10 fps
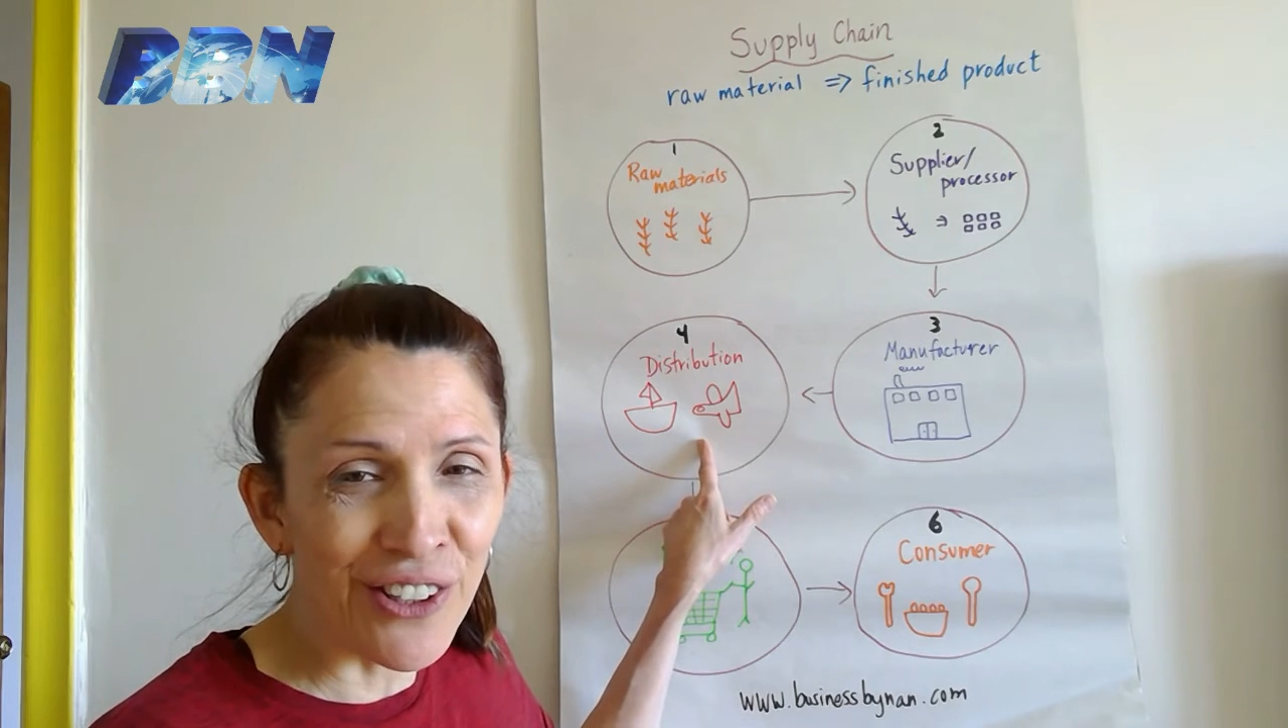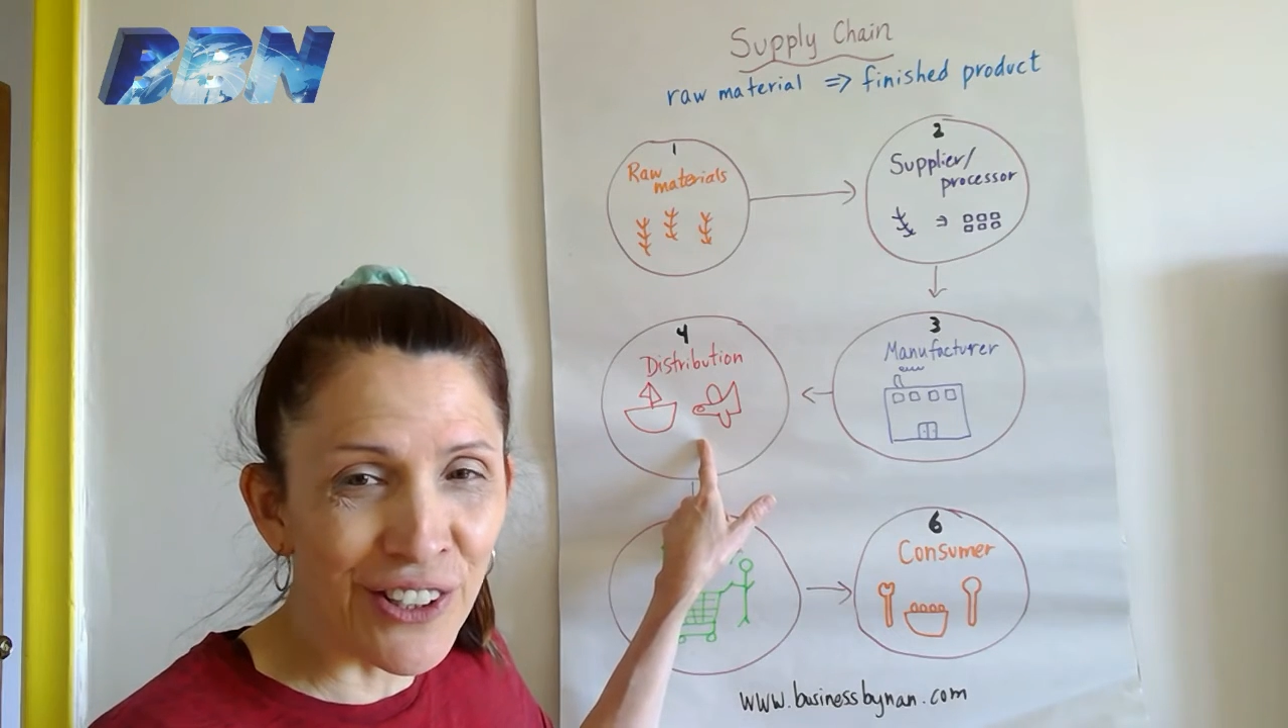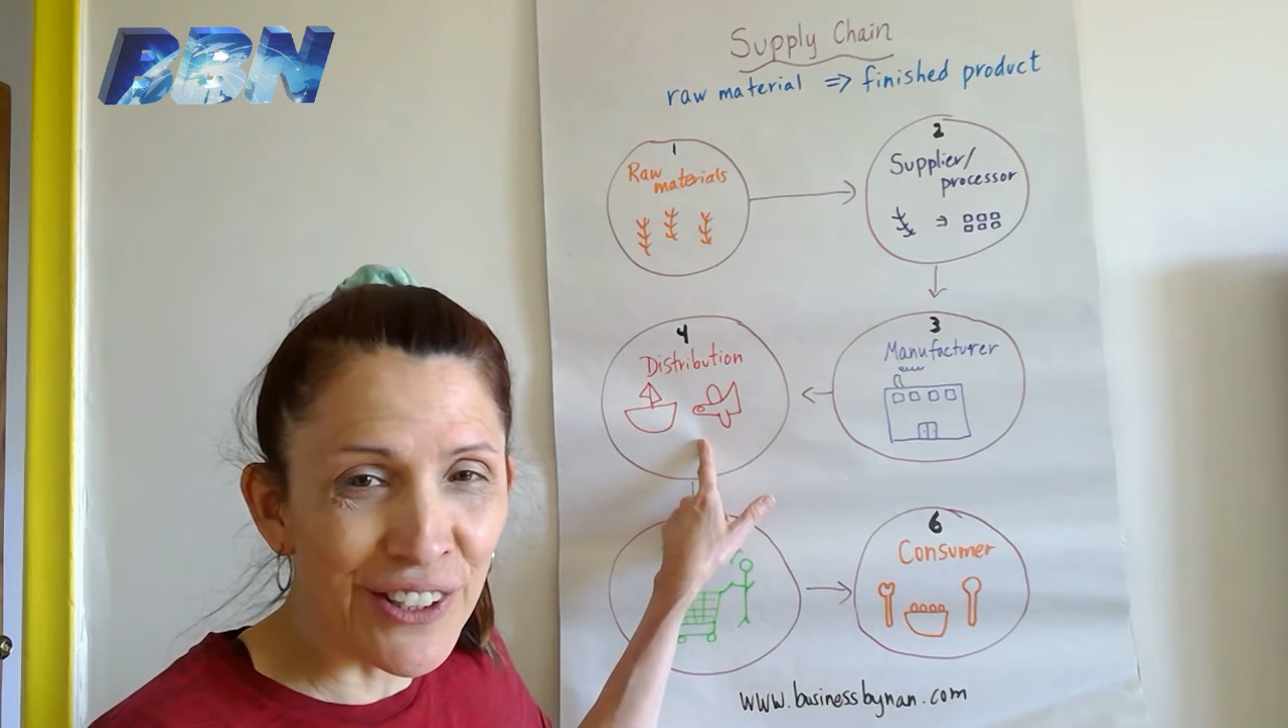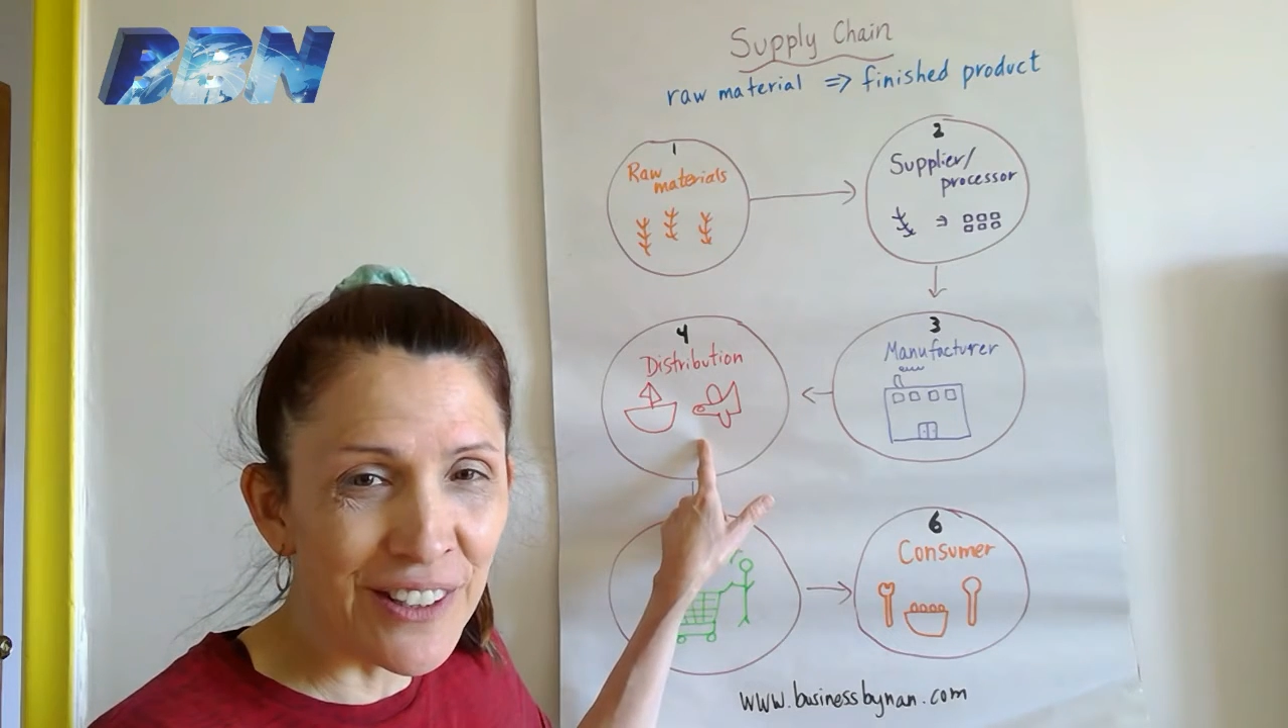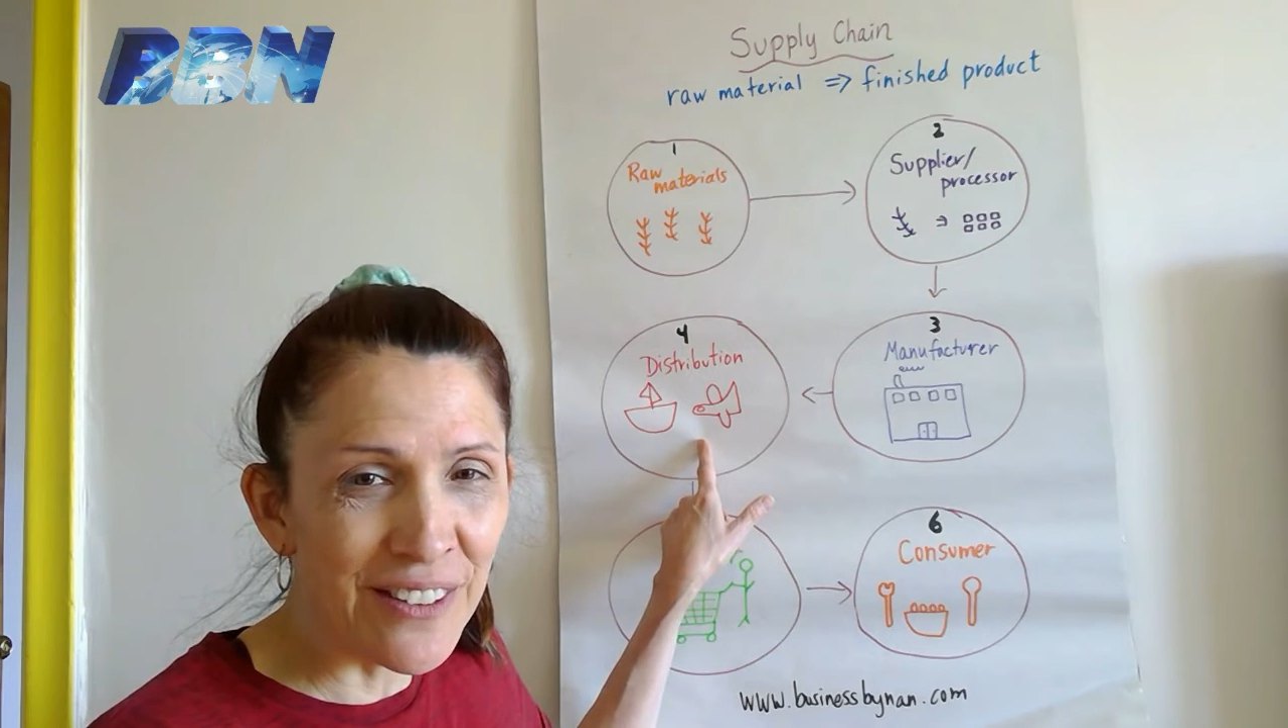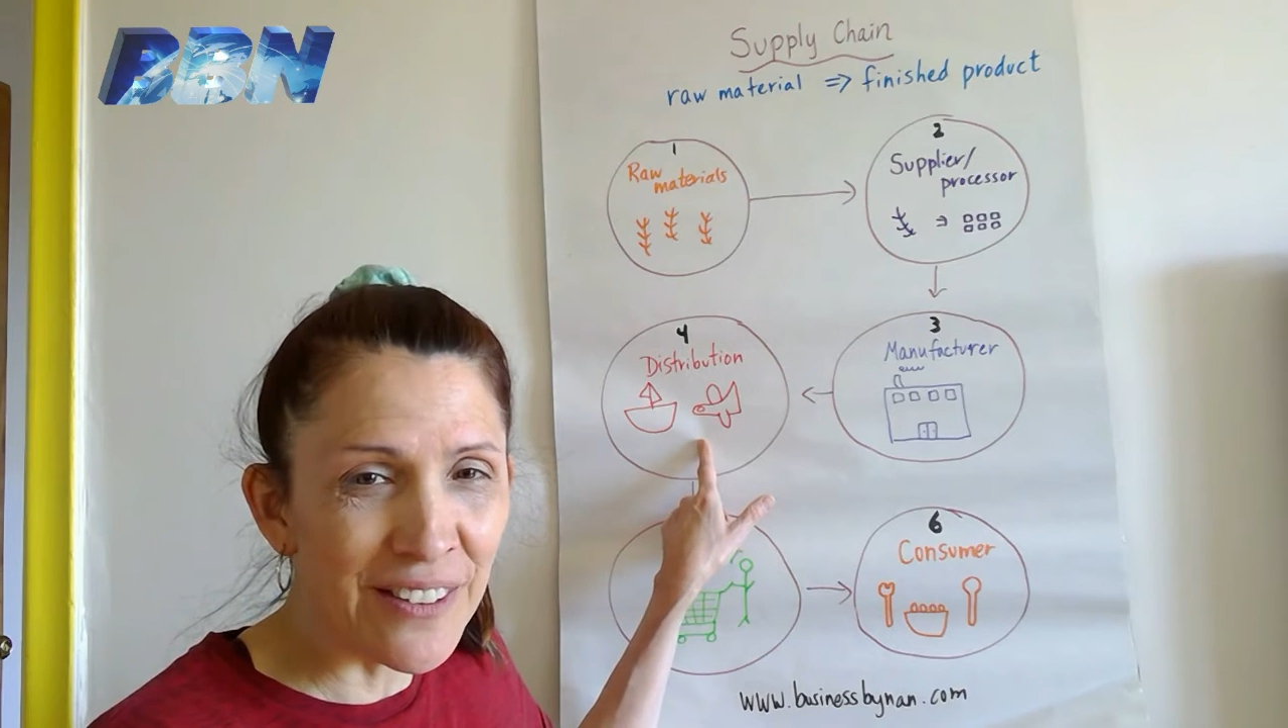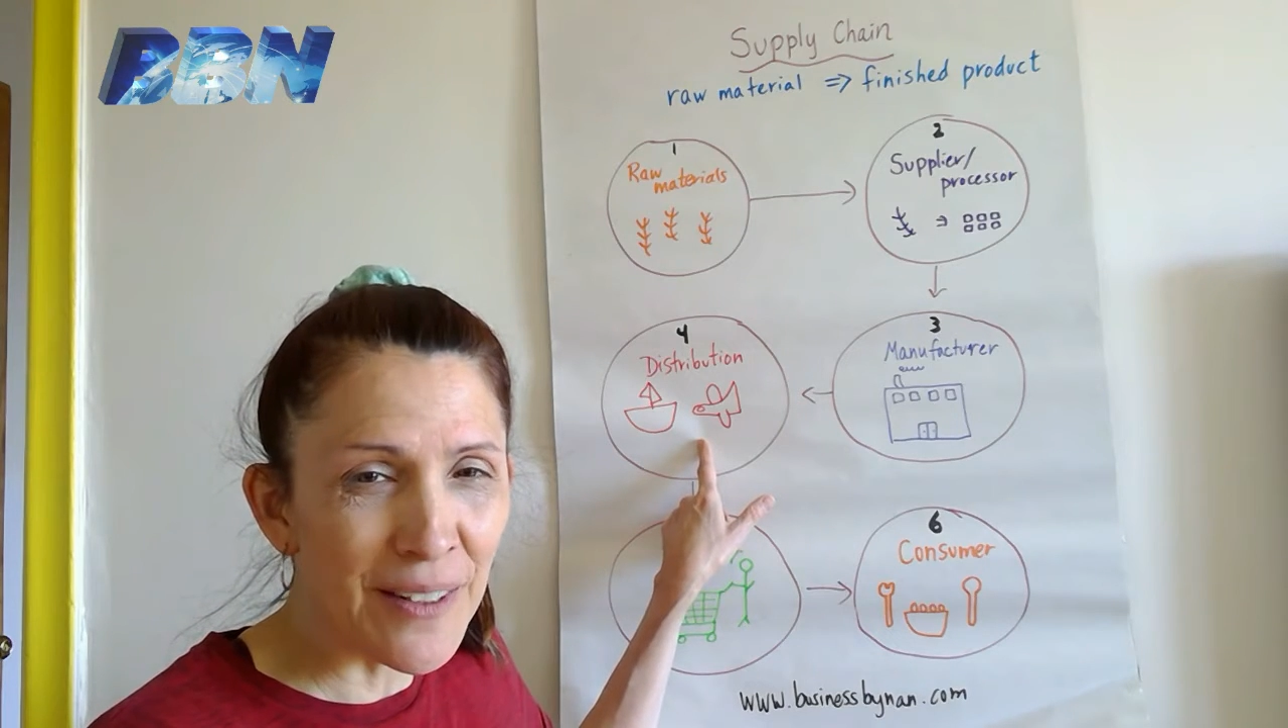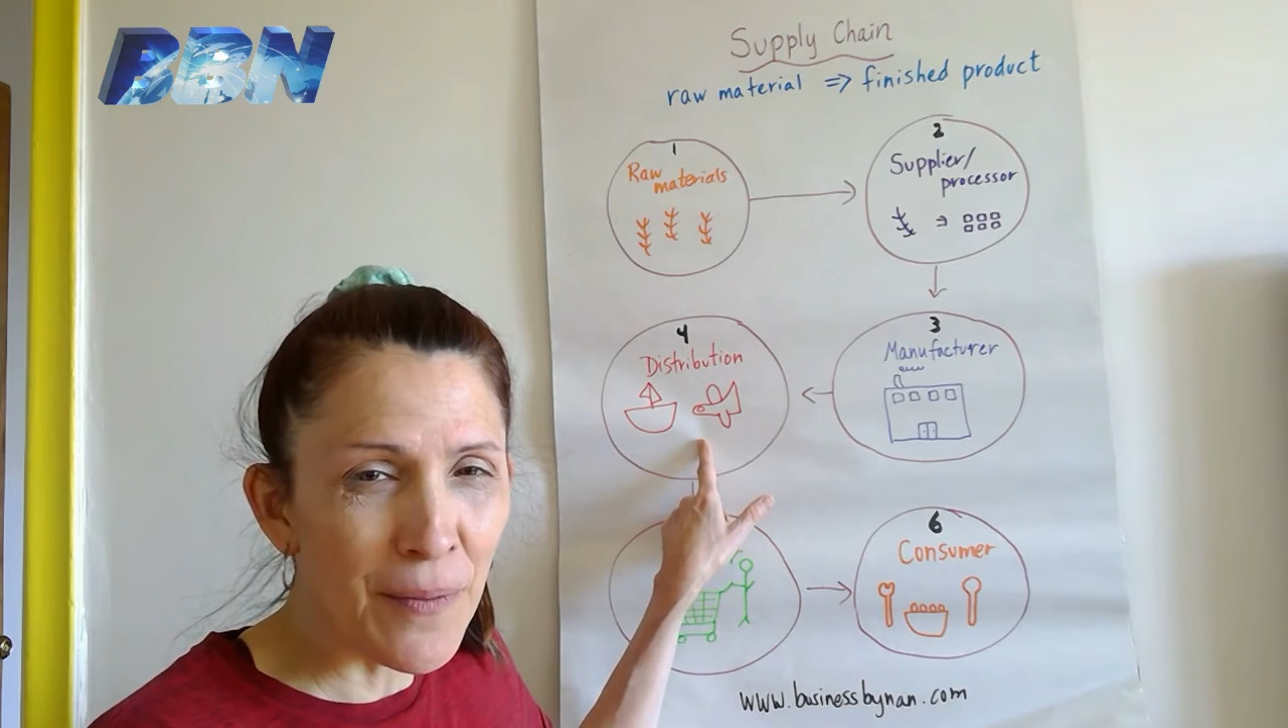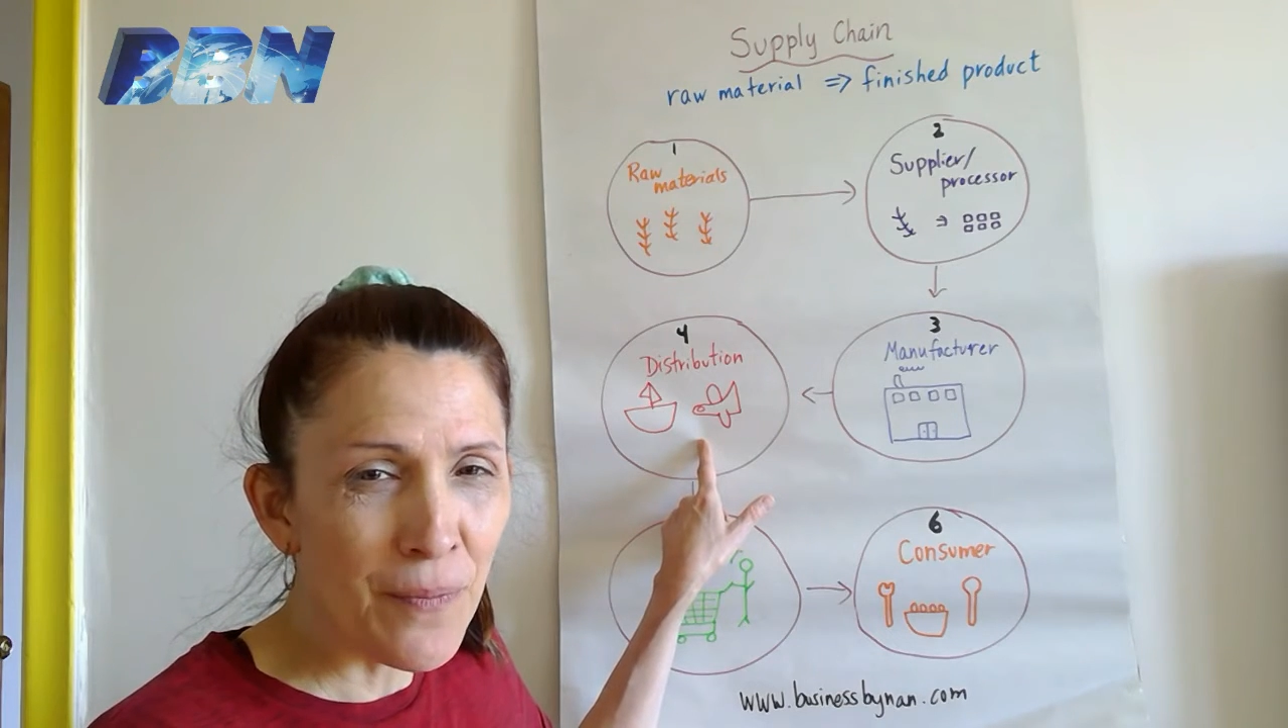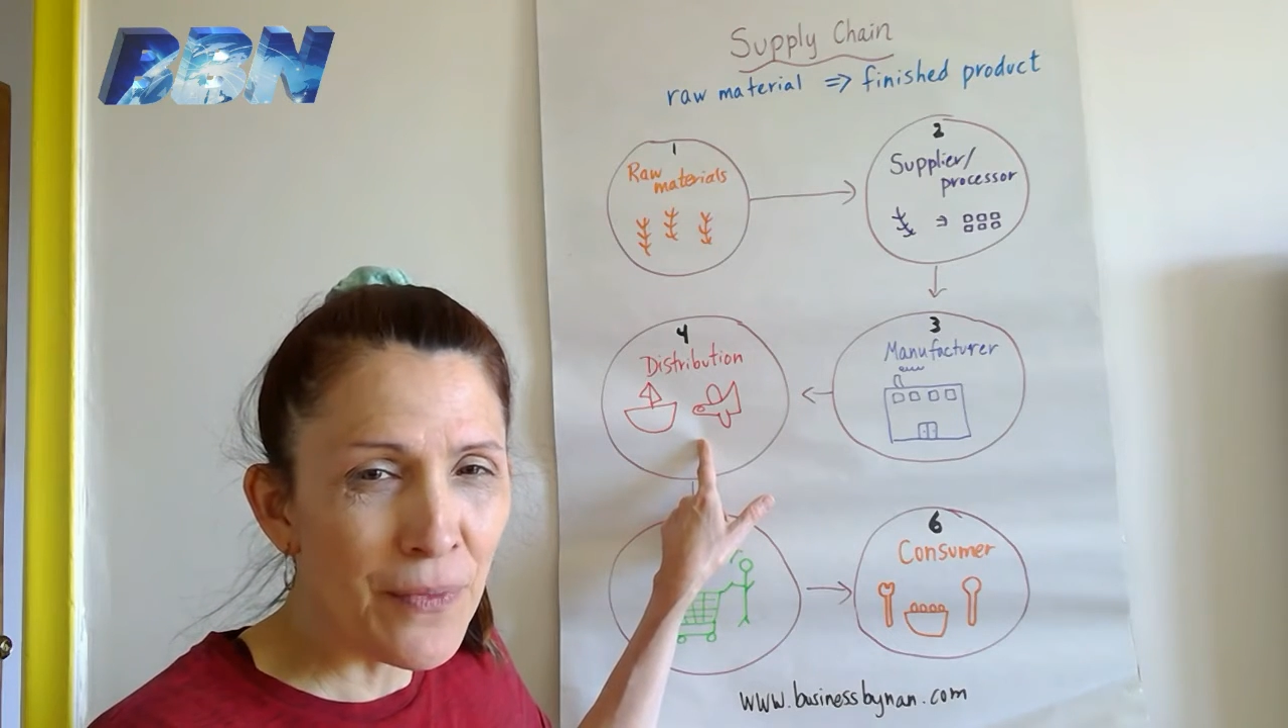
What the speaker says: goods,